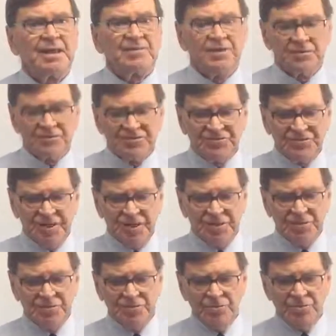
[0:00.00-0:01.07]
There is
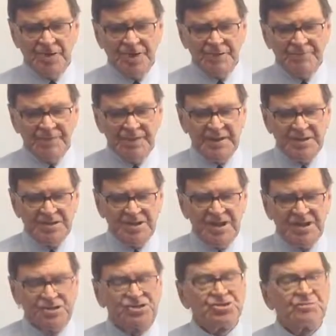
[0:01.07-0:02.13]
no
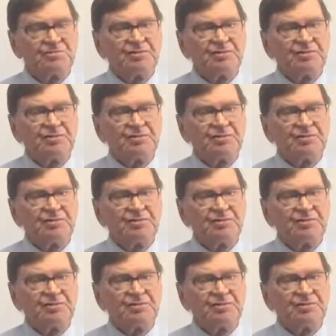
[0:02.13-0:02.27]
need to